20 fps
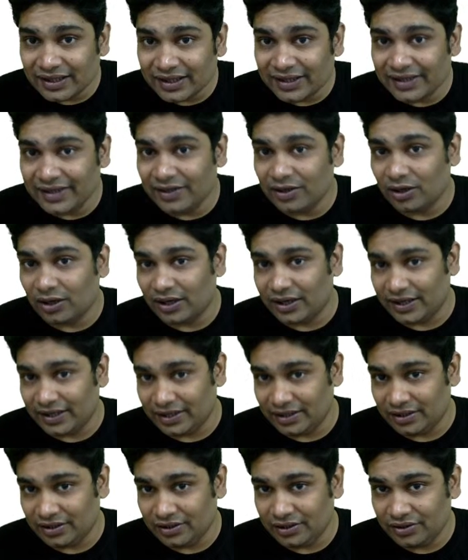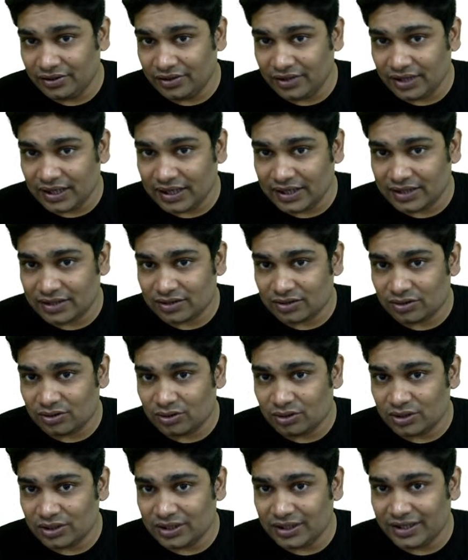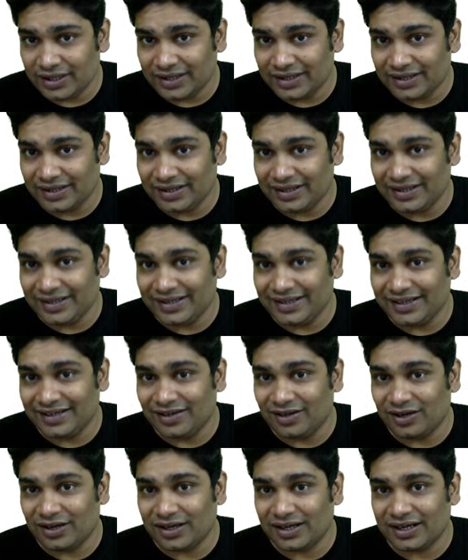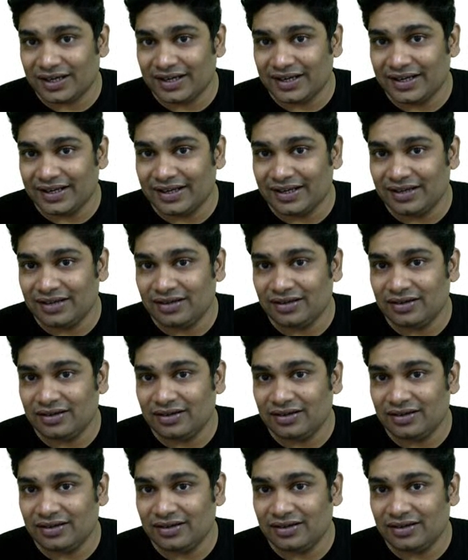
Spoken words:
E dot dl, you realize closed integral E dot dl